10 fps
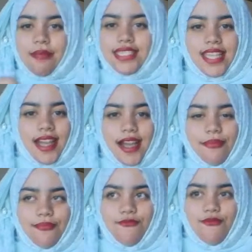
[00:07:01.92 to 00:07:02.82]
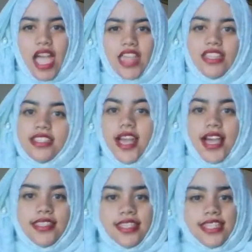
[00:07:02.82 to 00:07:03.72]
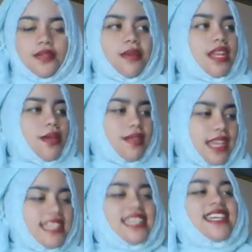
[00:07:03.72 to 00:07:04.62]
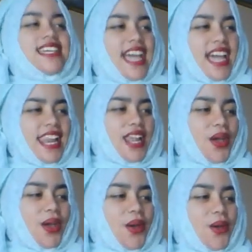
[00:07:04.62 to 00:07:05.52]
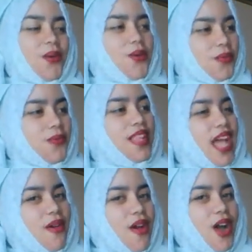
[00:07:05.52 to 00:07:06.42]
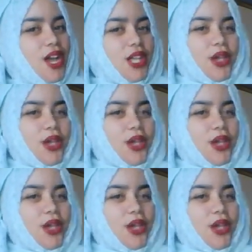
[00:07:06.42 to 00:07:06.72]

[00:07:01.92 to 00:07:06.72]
my sucker, and then this guy sits next to me and I'm like, hello, how are